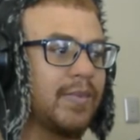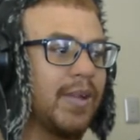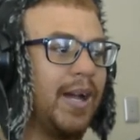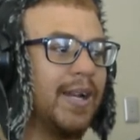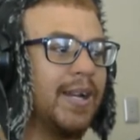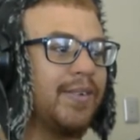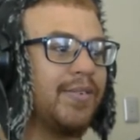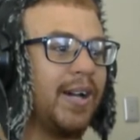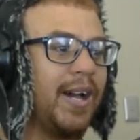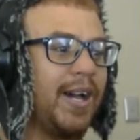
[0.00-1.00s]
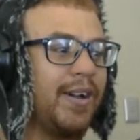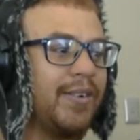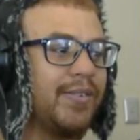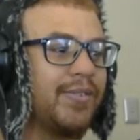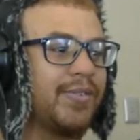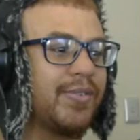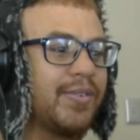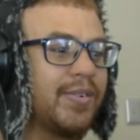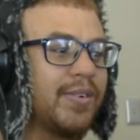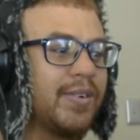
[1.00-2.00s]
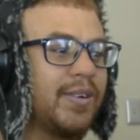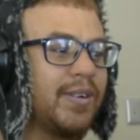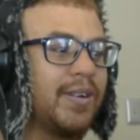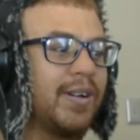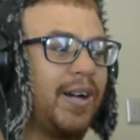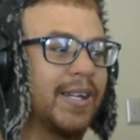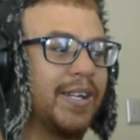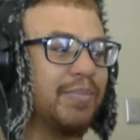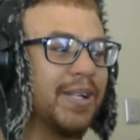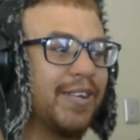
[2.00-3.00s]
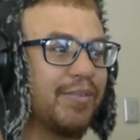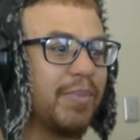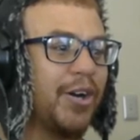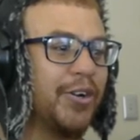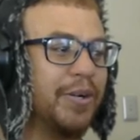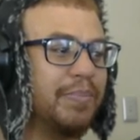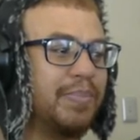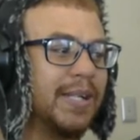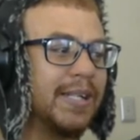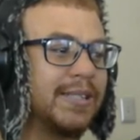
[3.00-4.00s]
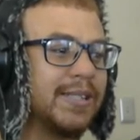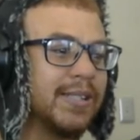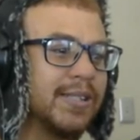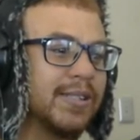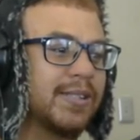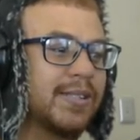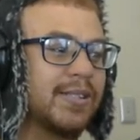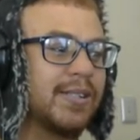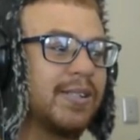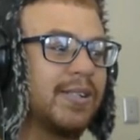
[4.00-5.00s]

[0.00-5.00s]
I never have. I can believe in my own abilities.